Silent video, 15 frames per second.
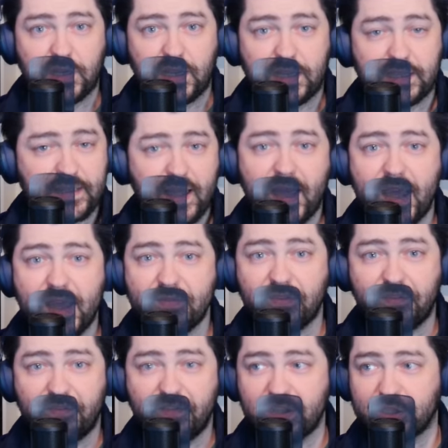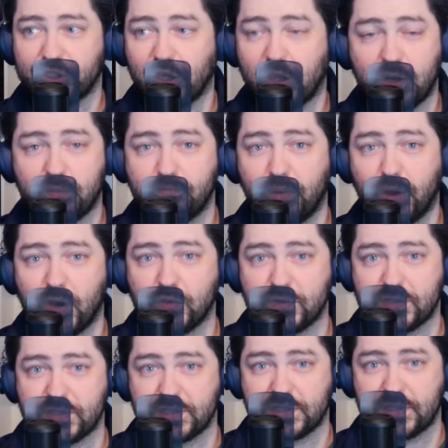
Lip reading: a live fish on a boat,